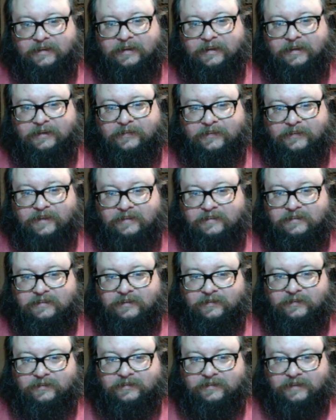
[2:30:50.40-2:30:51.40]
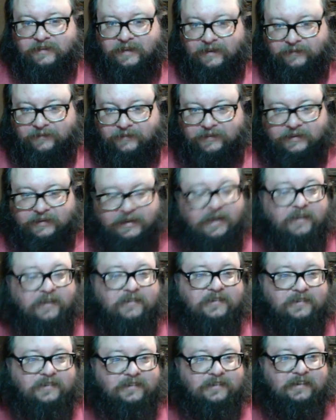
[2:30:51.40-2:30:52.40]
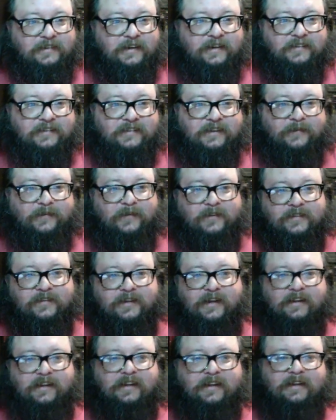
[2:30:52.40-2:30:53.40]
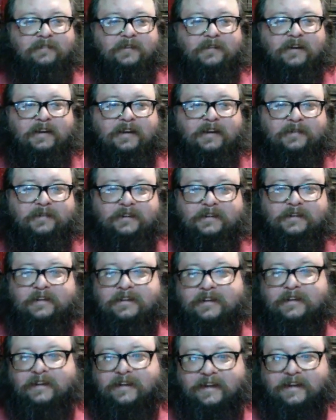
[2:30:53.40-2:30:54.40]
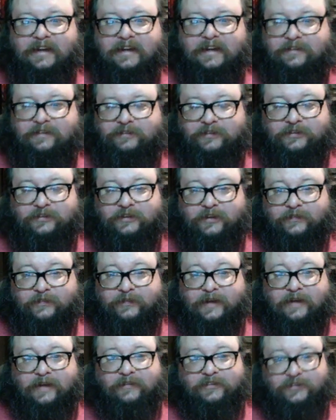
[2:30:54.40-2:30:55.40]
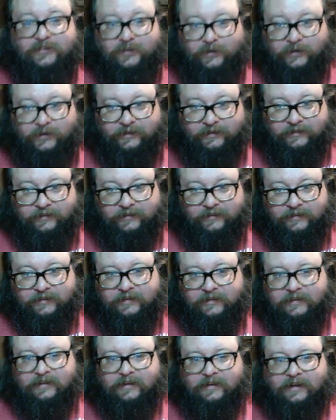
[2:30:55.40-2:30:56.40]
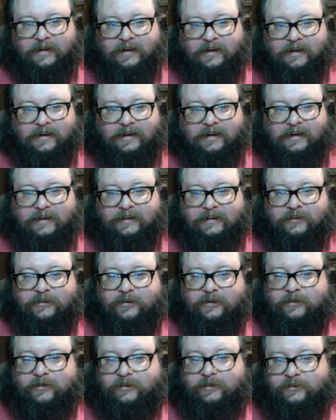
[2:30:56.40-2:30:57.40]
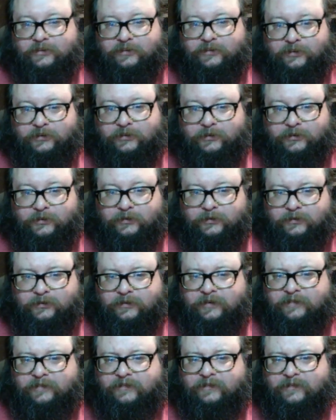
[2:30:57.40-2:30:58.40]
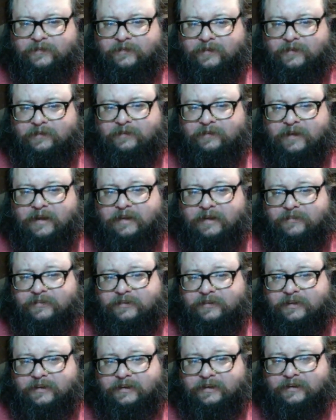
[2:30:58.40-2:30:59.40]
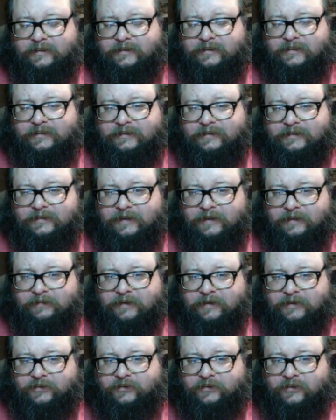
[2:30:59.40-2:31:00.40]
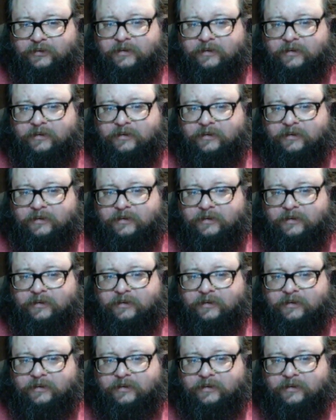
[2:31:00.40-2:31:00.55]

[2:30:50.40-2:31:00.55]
That deal with Epic. Yes, that was Hotline Miami. And if you thought that was good, I'd encourage you. You may have seen it. I'm not sure.